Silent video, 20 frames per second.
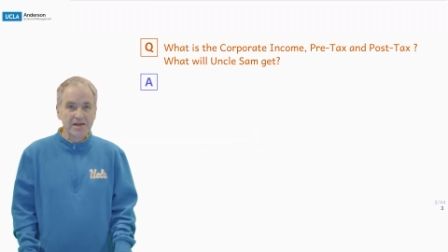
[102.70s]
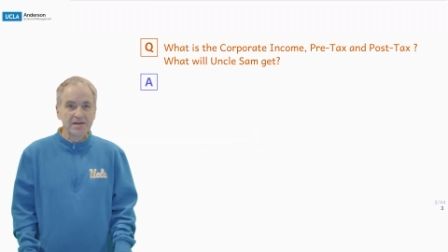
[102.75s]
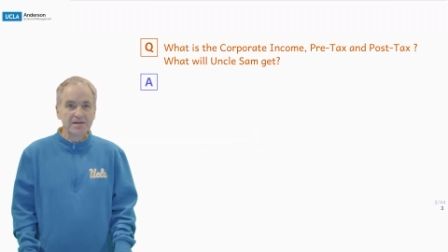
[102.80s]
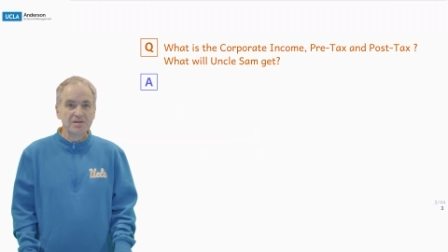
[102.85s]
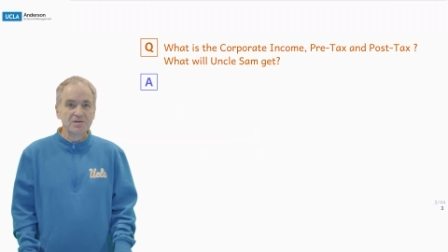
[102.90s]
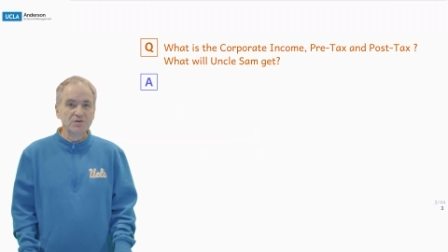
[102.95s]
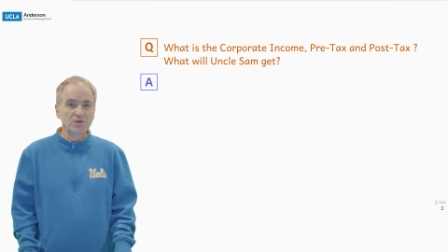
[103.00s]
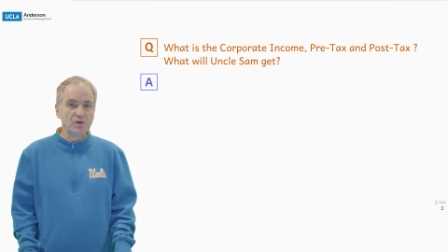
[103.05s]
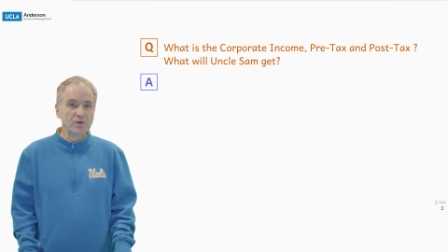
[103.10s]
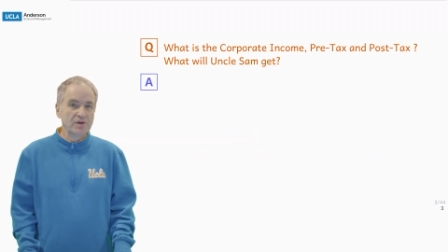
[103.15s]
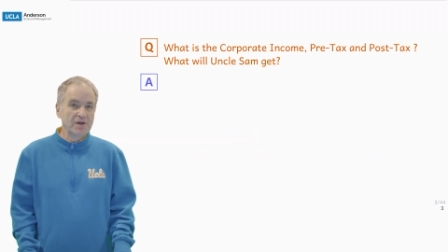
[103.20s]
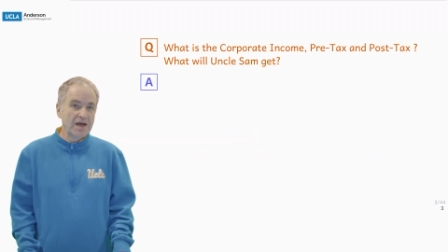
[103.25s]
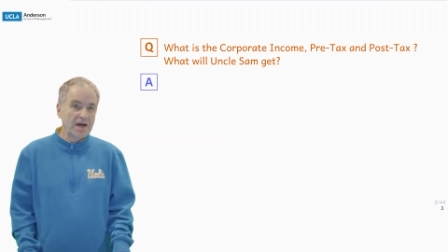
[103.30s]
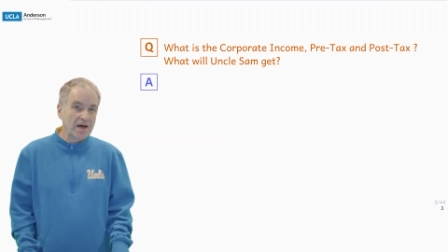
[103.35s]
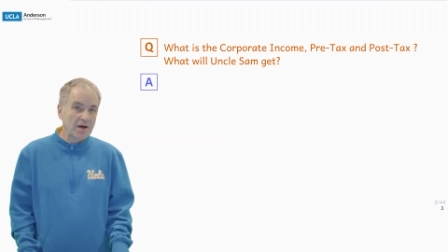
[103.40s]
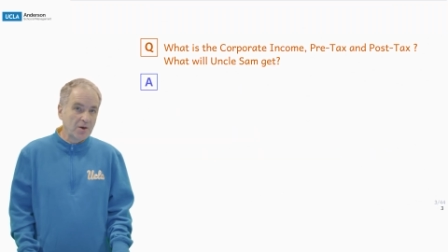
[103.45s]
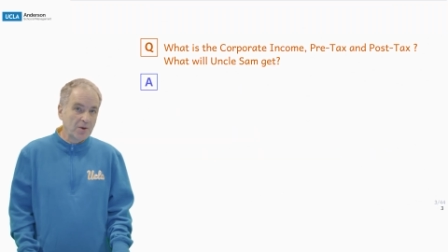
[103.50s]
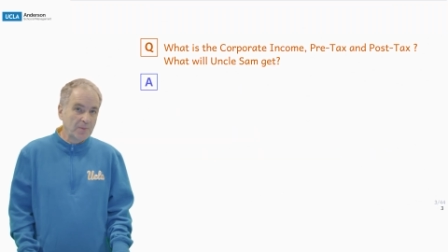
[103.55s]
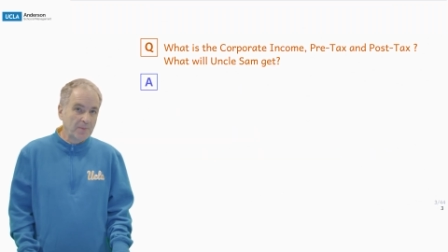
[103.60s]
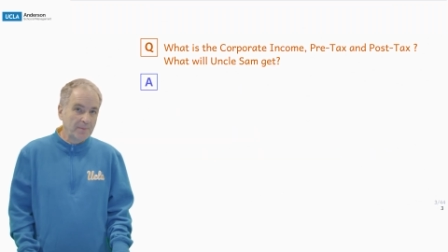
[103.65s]
So
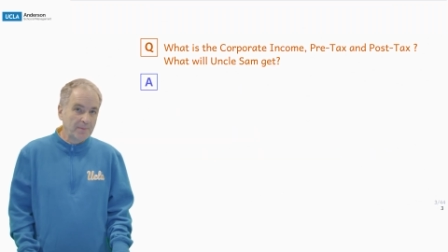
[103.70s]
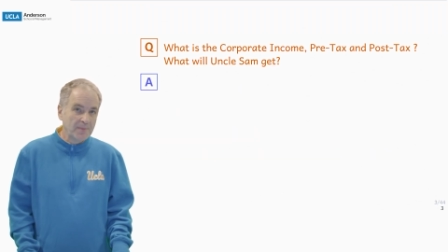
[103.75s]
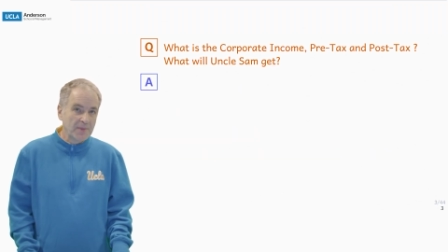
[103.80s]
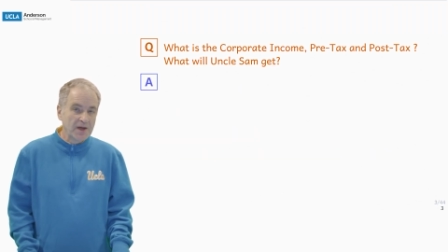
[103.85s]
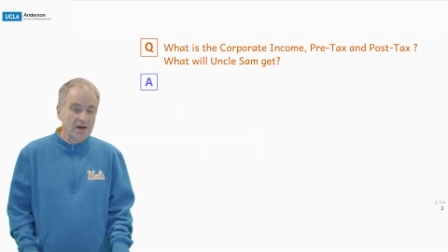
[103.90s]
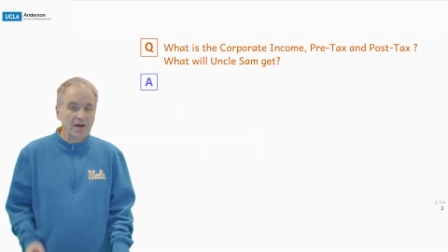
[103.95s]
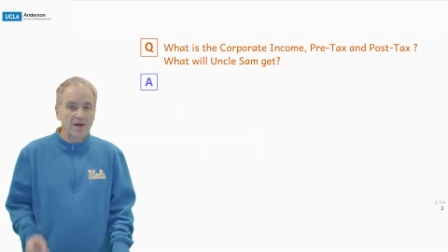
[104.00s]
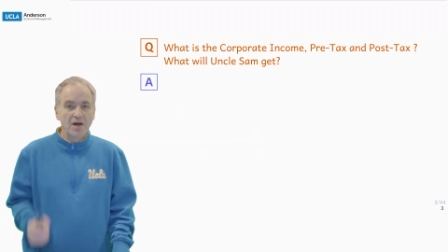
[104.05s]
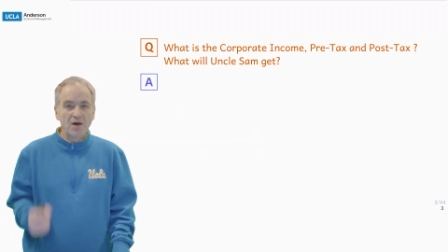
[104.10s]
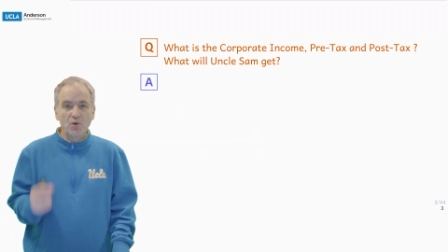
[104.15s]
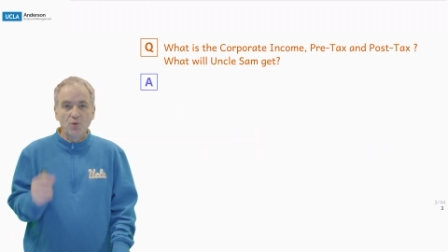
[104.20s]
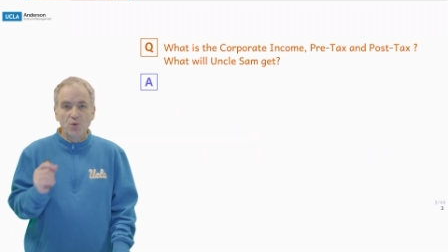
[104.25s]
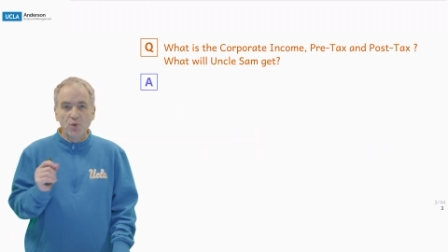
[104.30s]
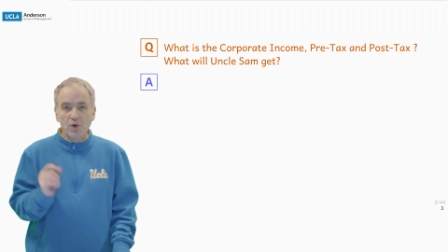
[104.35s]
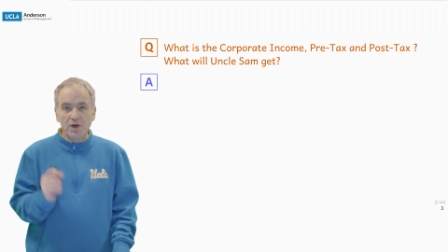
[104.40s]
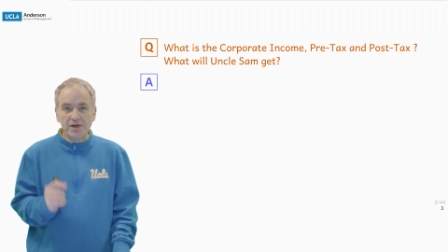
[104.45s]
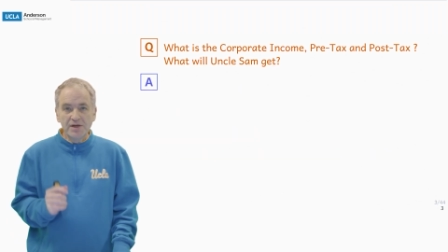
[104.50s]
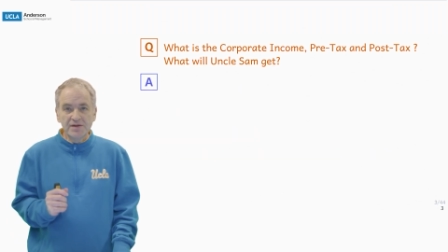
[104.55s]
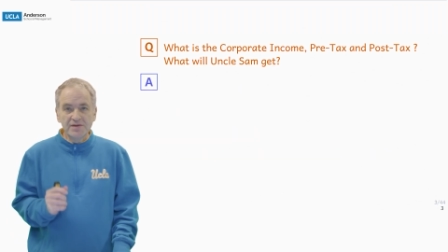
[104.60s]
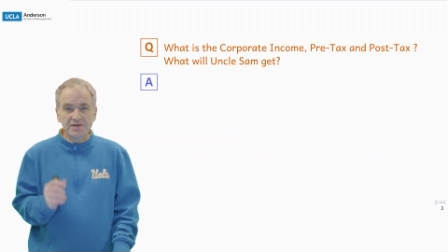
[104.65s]
now,
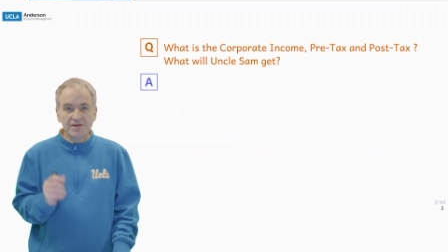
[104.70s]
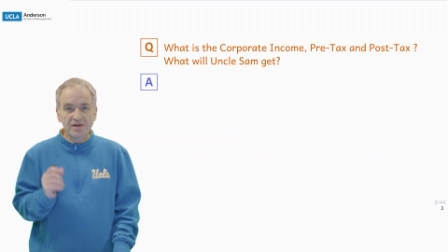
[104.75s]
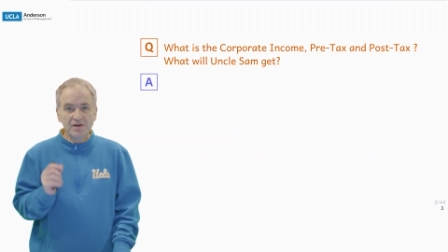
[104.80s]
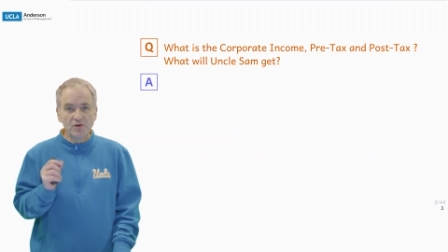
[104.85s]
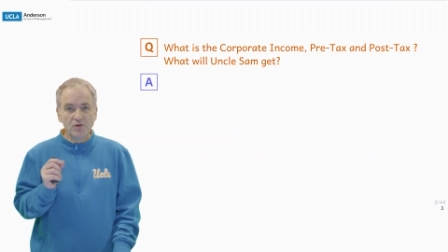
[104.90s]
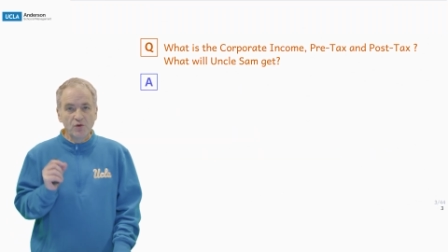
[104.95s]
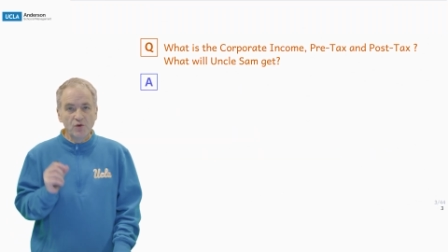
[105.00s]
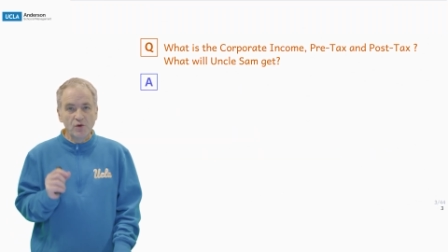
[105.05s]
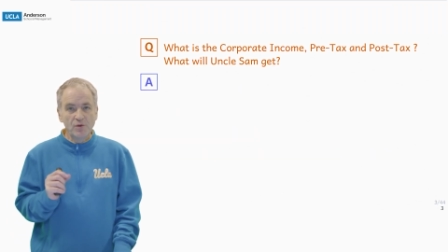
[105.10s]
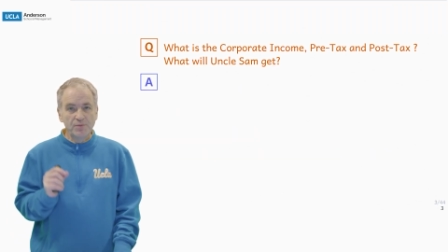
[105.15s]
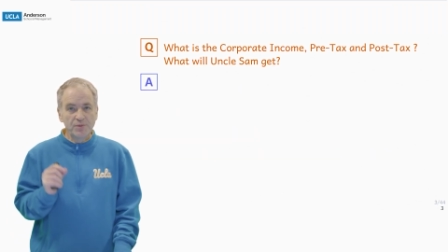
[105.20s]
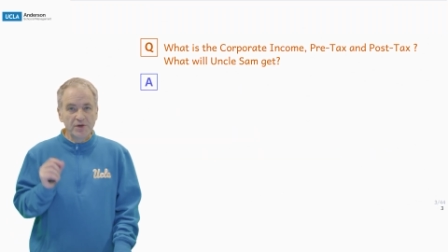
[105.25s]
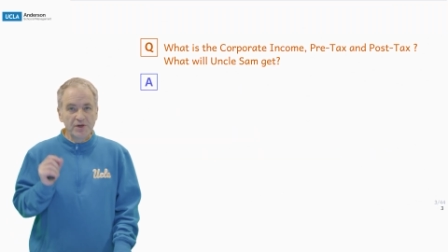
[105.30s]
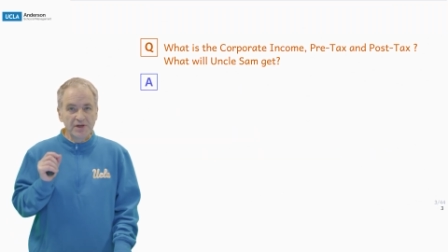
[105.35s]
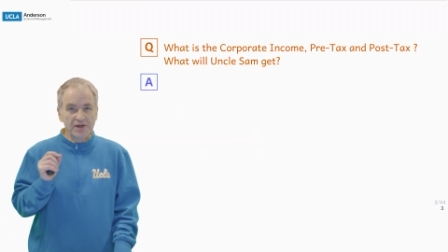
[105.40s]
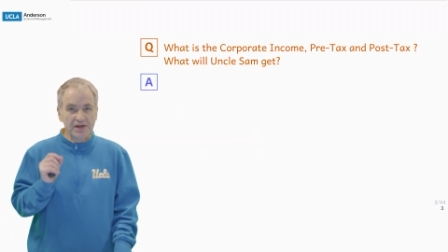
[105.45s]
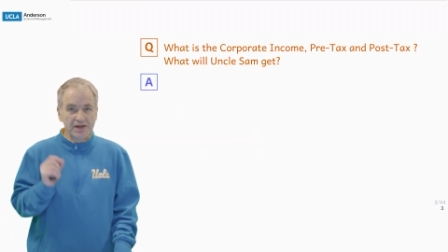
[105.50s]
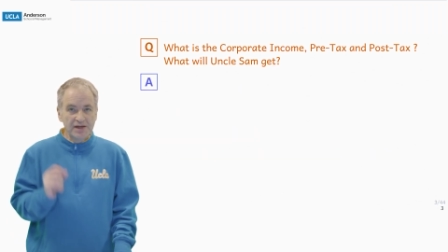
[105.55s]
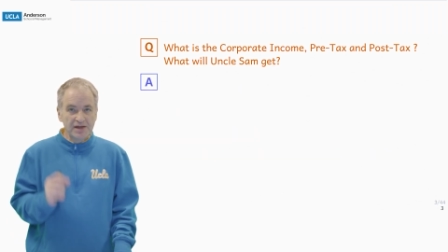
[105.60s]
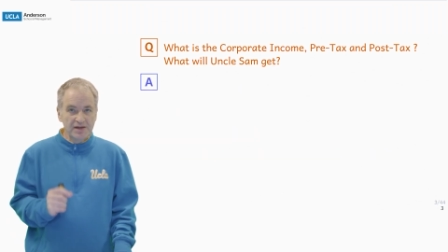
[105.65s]
what is the
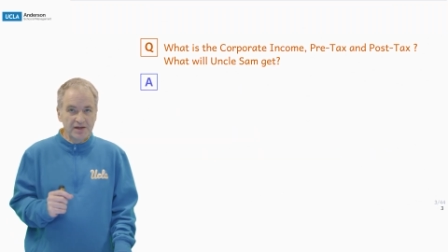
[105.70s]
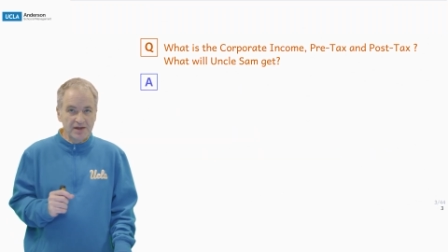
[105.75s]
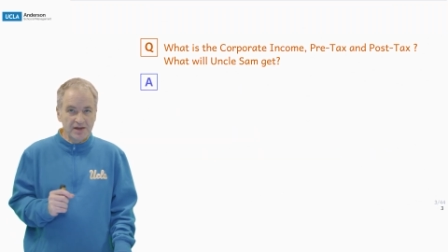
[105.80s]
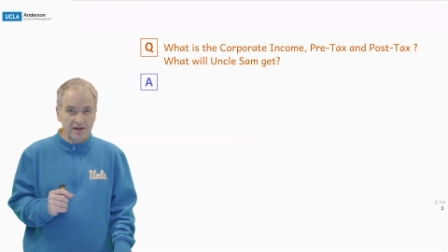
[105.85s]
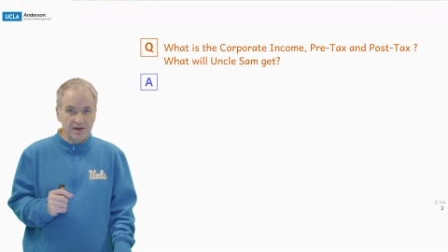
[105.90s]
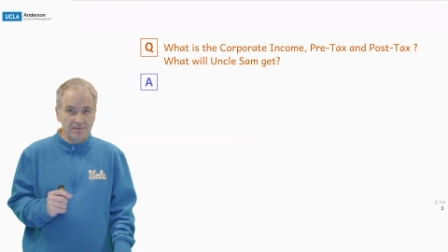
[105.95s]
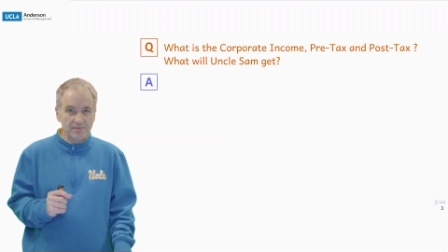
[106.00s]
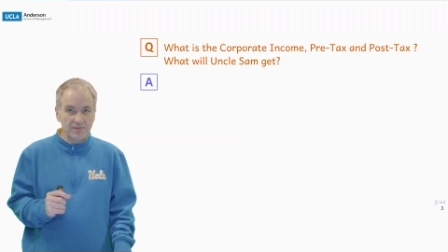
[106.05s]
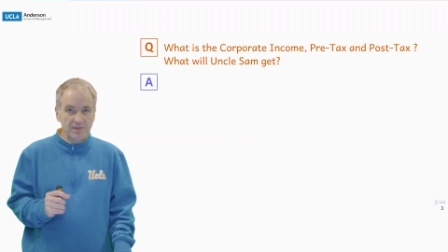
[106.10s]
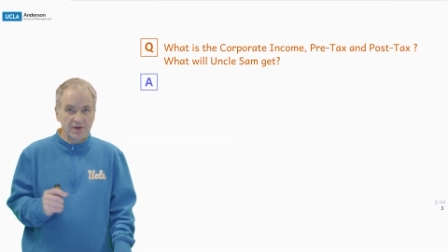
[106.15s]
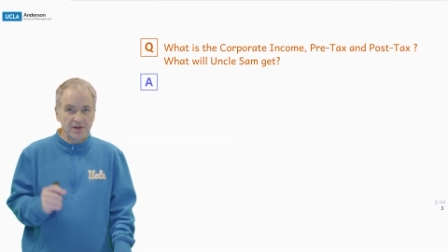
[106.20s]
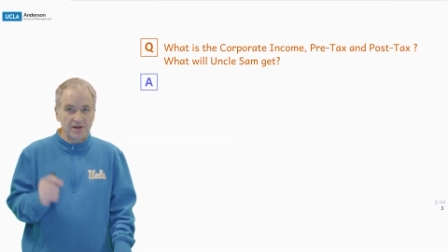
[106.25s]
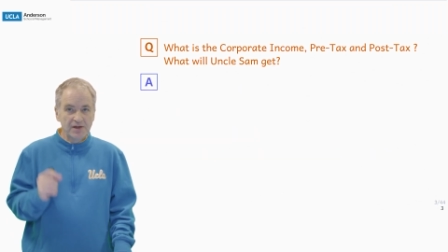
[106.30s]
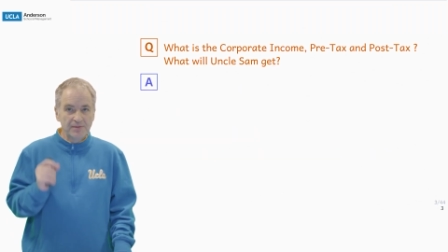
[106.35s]
corporate income